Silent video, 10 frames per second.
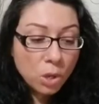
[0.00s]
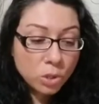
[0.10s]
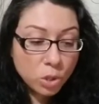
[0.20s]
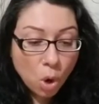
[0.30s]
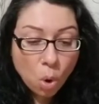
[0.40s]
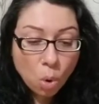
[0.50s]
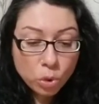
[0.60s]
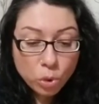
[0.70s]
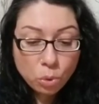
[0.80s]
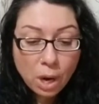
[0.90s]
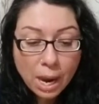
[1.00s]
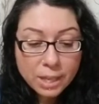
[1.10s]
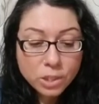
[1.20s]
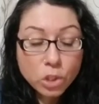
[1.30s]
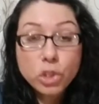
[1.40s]
So you
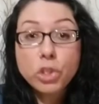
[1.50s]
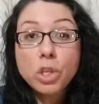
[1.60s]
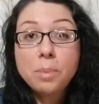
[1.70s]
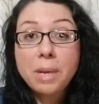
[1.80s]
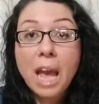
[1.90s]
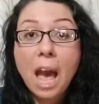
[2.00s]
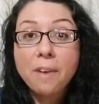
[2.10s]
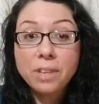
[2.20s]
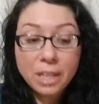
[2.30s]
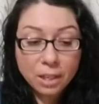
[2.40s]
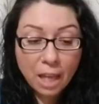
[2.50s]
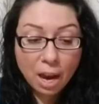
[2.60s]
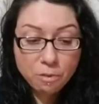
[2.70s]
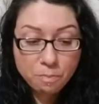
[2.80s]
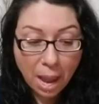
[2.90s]
guys should be having a lot
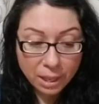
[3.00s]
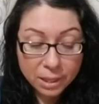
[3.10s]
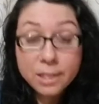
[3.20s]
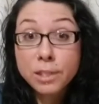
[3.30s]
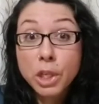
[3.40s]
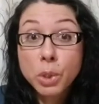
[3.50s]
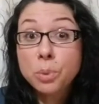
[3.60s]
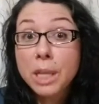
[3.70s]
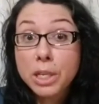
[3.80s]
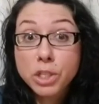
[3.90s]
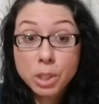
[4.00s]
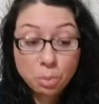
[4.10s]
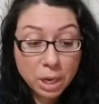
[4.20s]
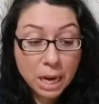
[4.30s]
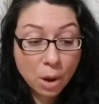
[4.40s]
of balance in your relationship
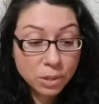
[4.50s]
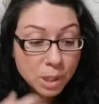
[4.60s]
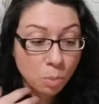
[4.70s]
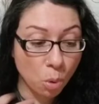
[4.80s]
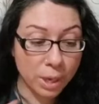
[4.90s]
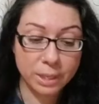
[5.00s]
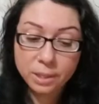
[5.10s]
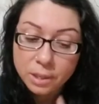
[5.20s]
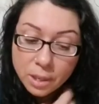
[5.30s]
right now at this point.